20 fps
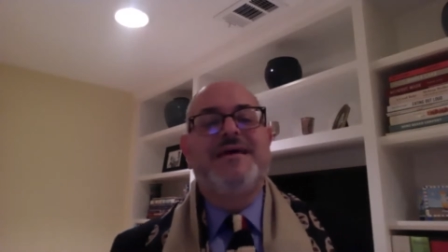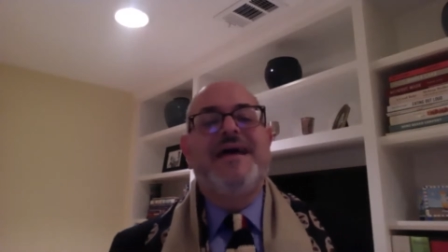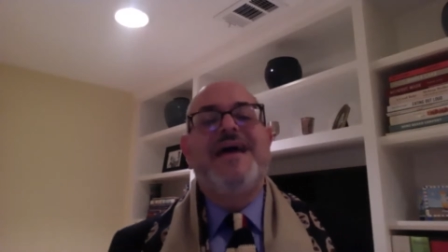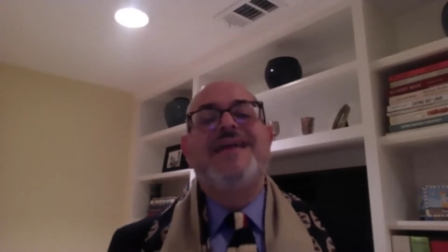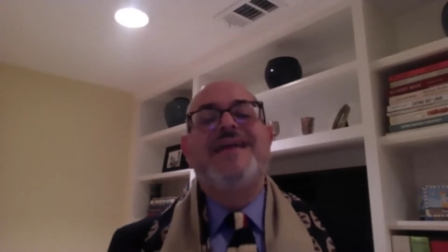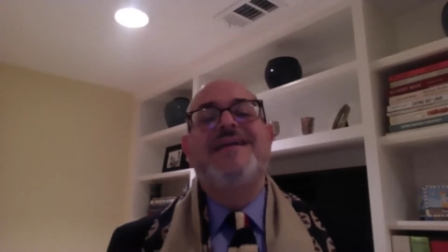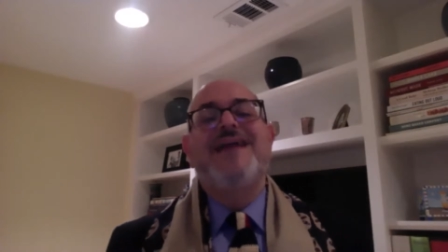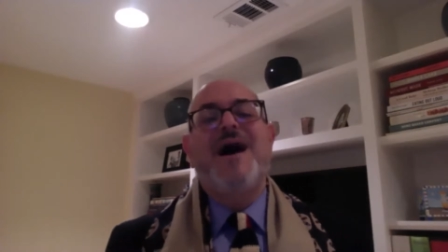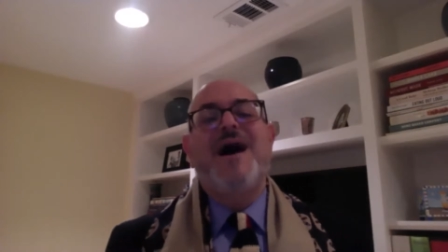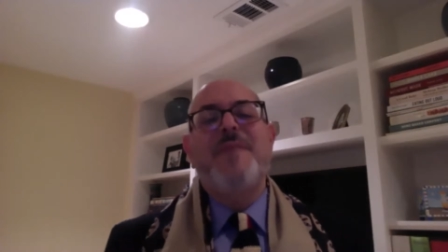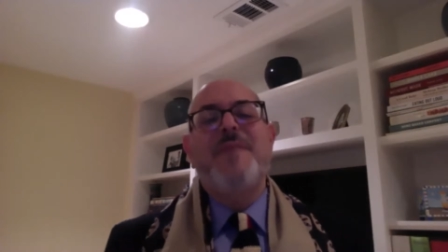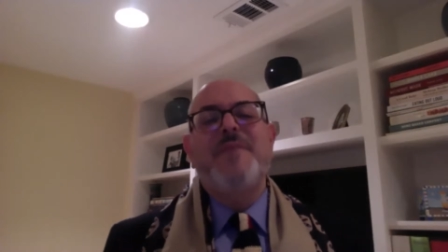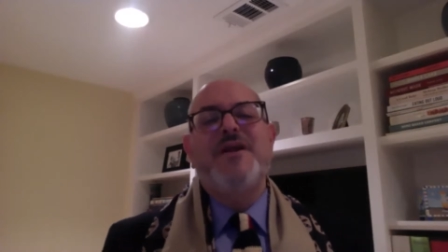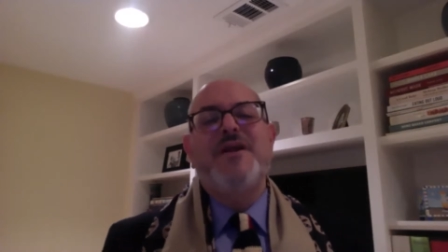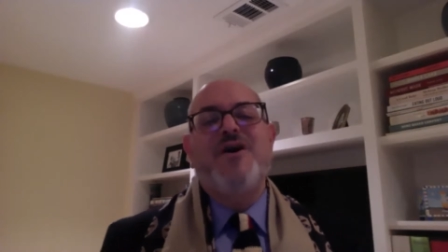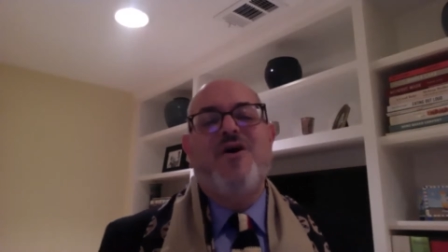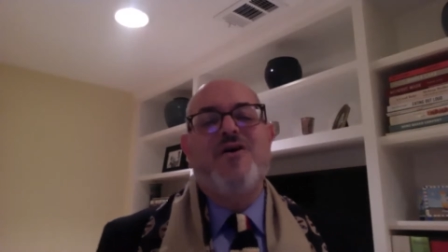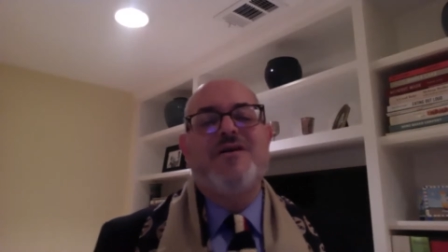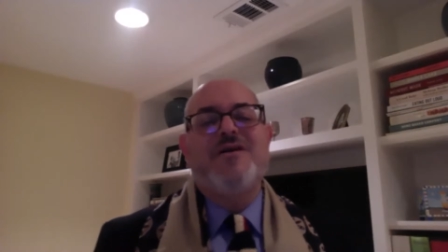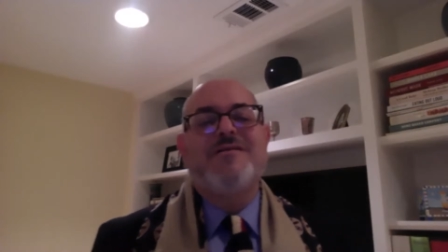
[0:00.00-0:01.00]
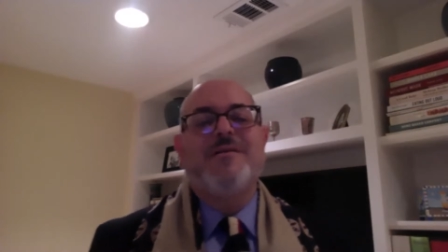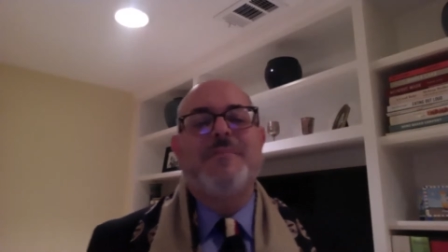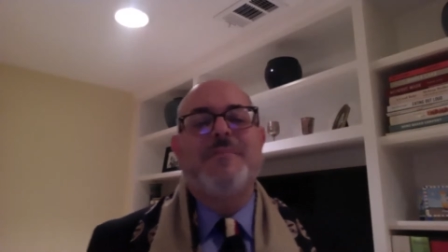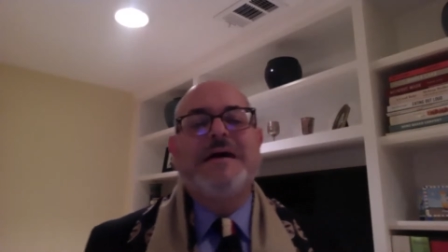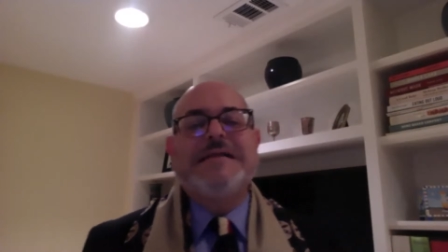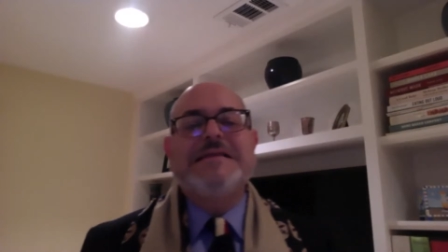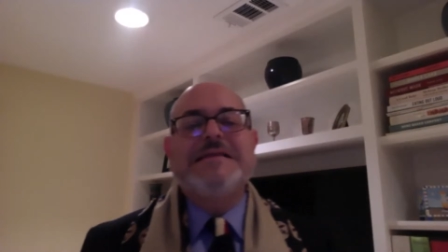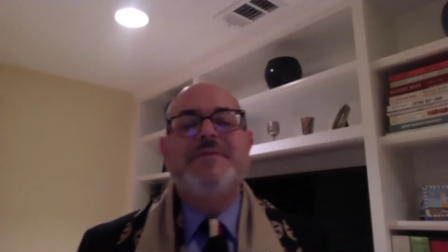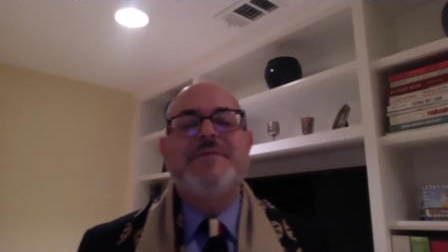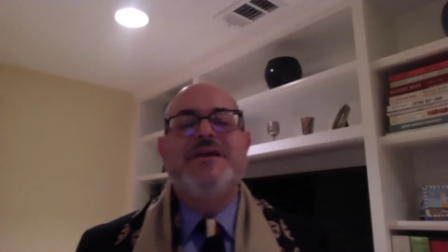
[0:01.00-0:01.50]
In an op ed article by
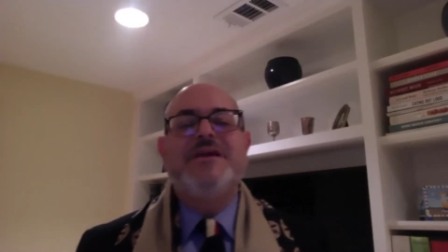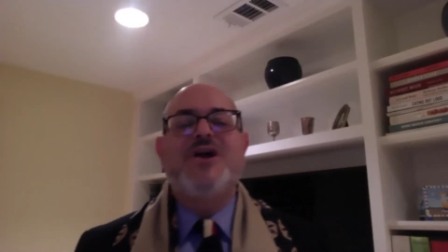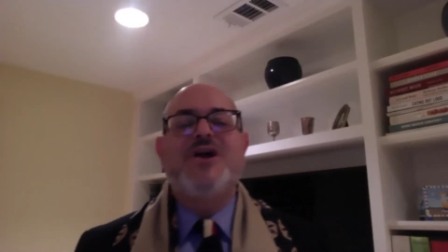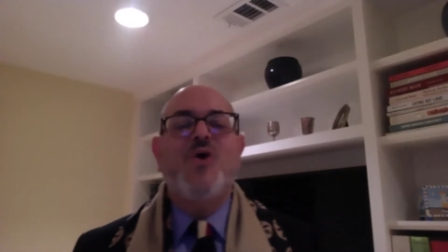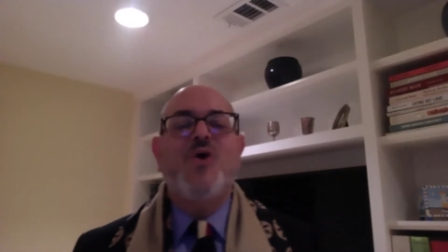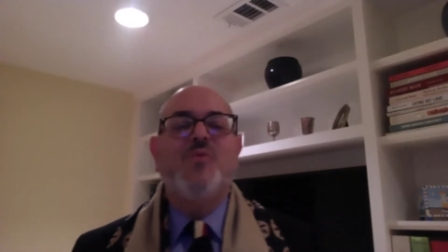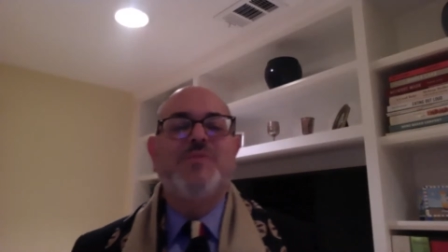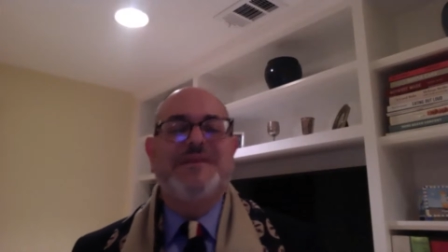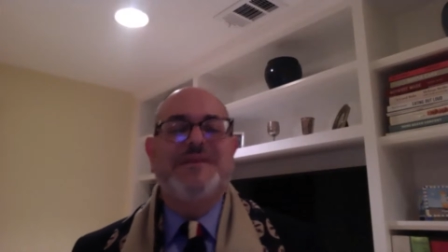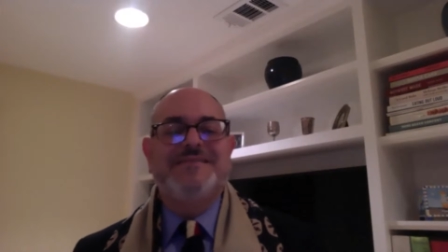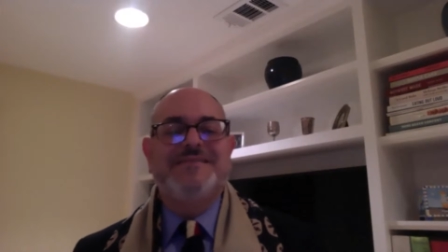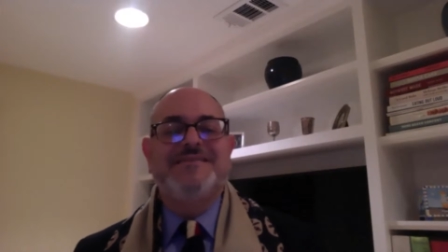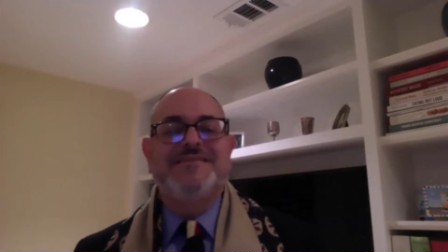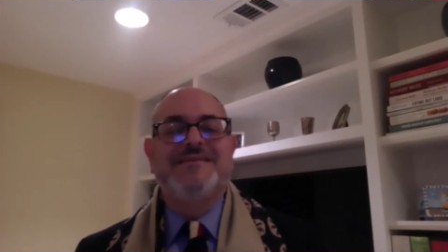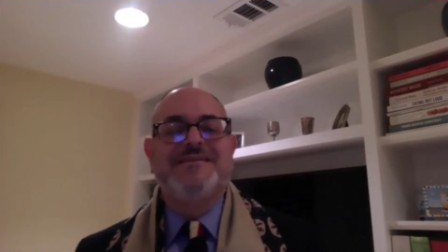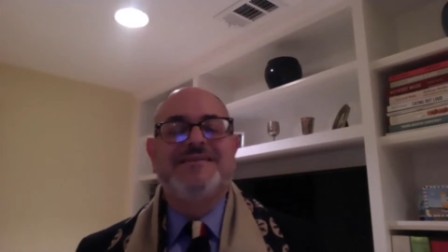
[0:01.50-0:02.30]
Libby Copeland,